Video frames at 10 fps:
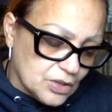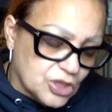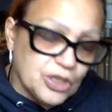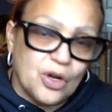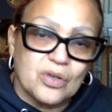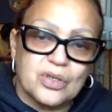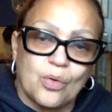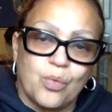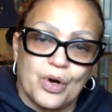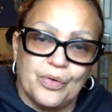She knows
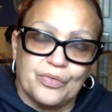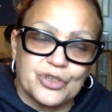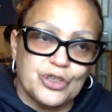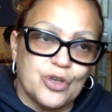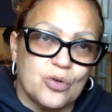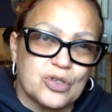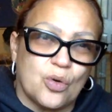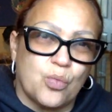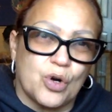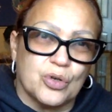her worth. She knows
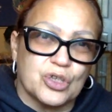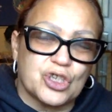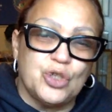her worth.